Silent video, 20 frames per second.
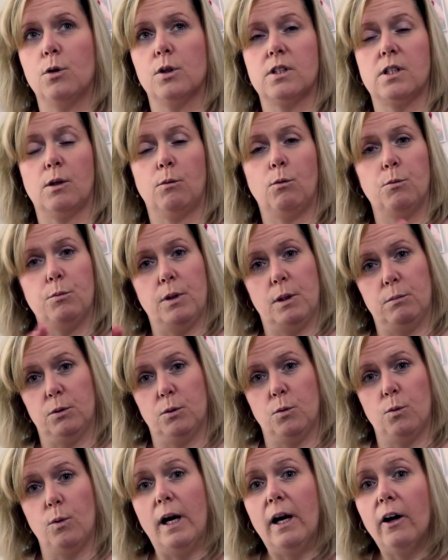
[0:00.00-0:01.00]
course, I won't be able
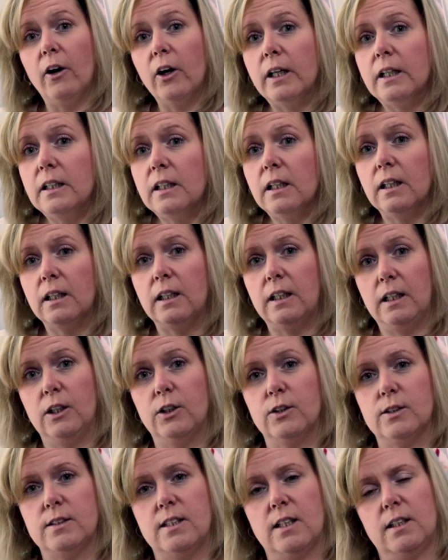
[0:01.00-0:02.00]
to wear it
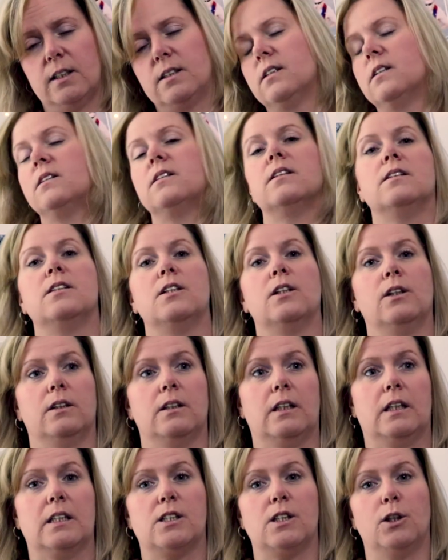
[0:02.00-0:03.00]
here in Texas until
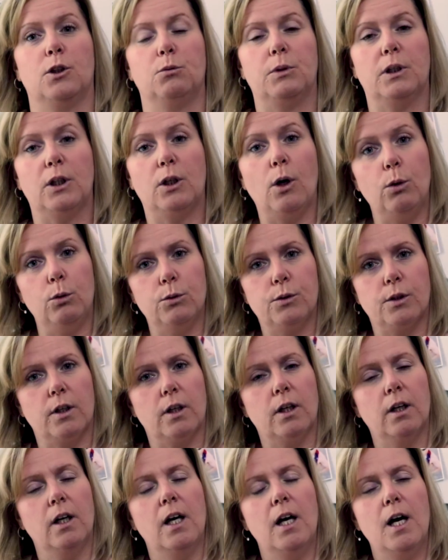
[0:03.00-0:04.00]
it gets a little bit
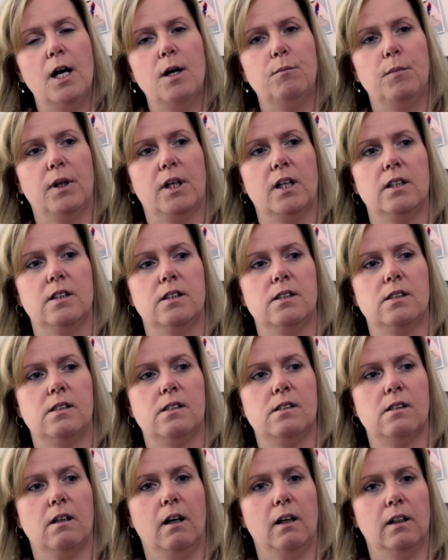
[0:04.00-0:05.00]
colder,
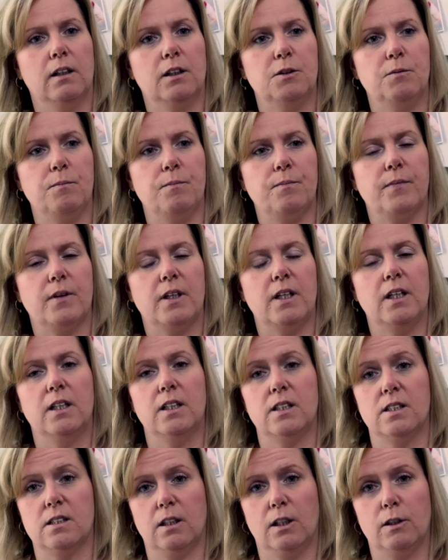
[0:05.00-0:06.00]
because it
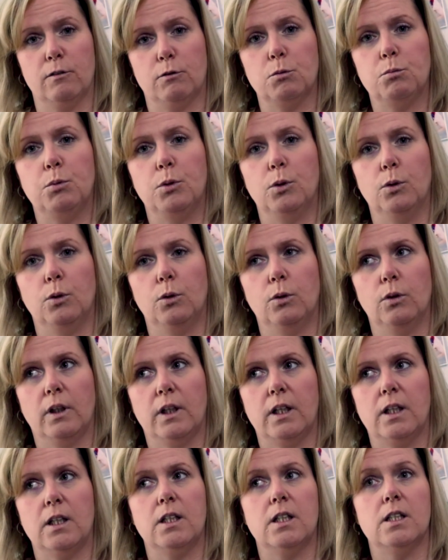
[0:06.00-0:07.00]
is Liverpool
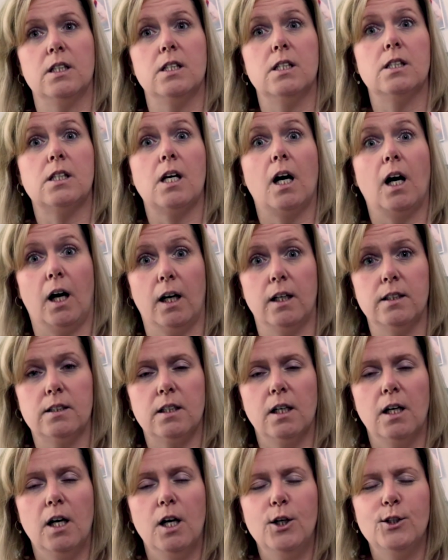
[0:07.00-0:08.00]
and it is hot.
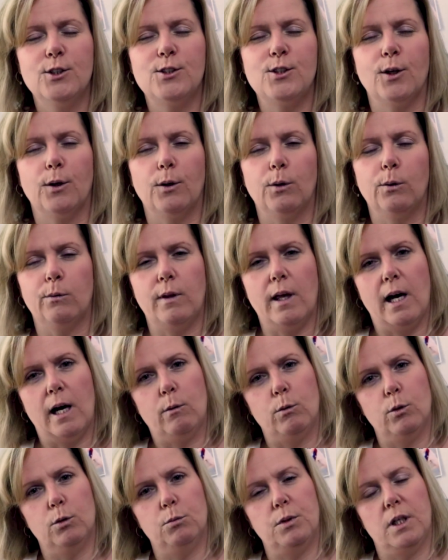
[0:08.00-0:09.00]
So
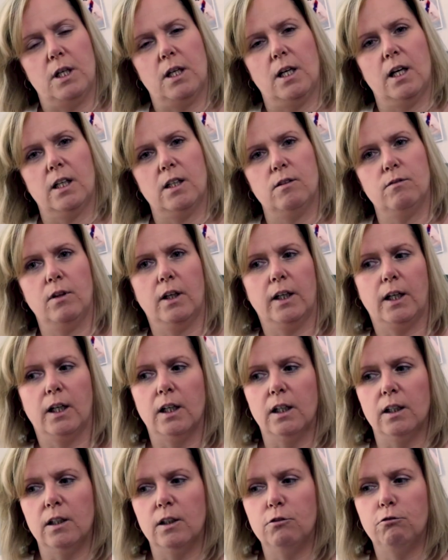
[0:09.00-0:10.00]
that will be kind of like
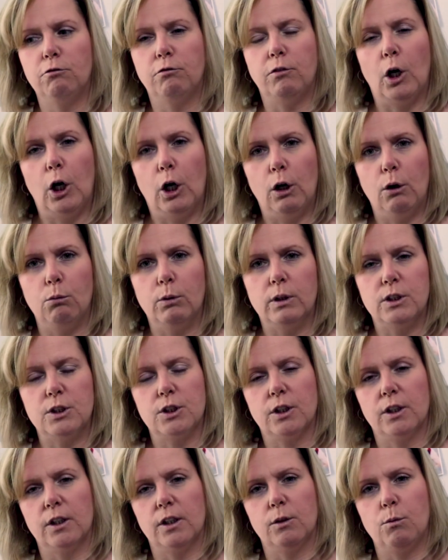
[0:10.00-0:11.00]
a fall
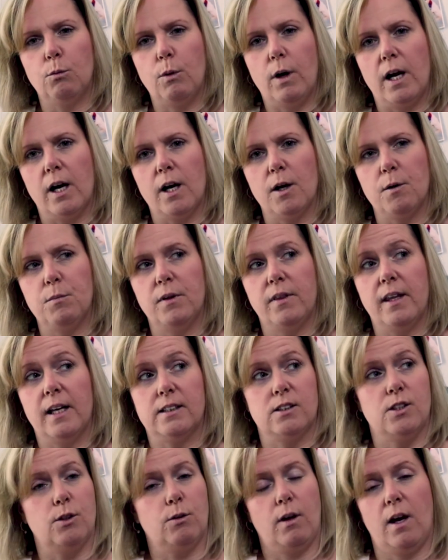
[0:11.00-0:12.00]
winter wear, but
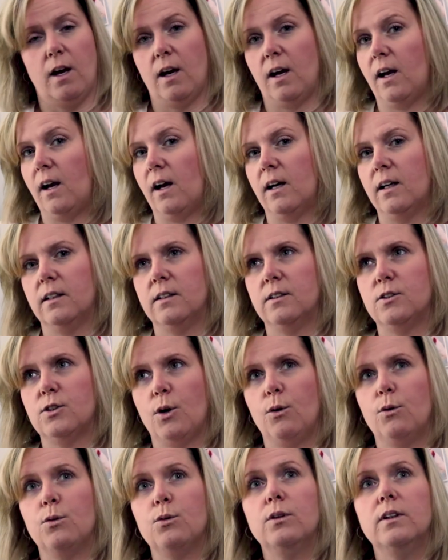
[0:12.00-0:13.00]
that's okay. I
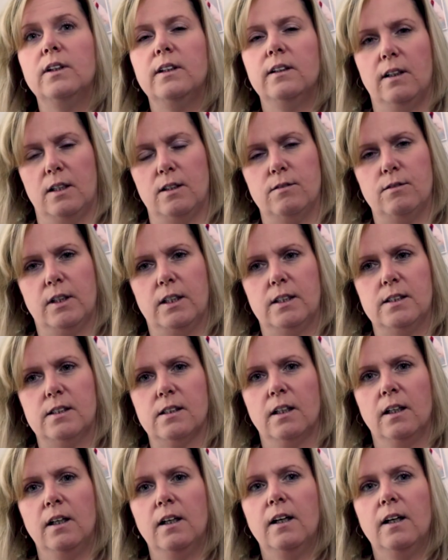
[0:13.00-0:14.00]
totally love it.